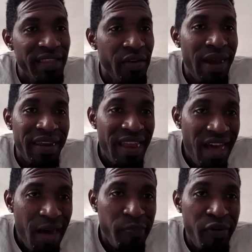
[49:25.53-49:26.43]
Cataract,
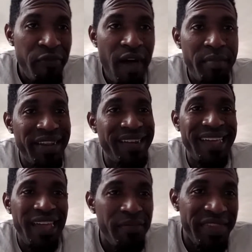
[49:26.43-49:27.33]
nah, perform, nah,
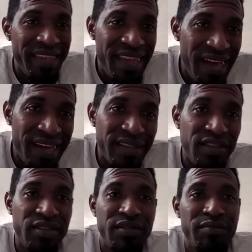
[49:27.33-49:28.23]
nah, empty
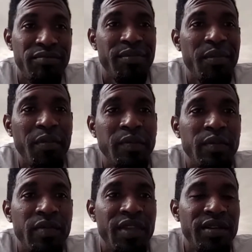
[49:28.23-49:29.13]
dance.
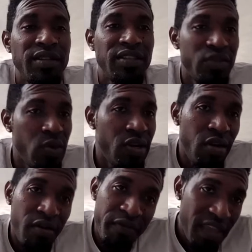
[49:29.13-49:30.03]

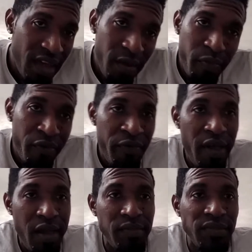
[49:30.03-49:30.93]
Stone Love, nah,
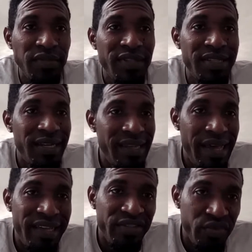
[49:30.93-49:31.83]
perform till the
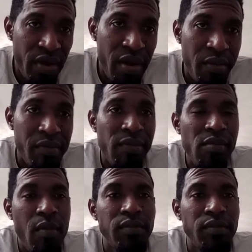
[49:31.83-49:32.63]
dance ram.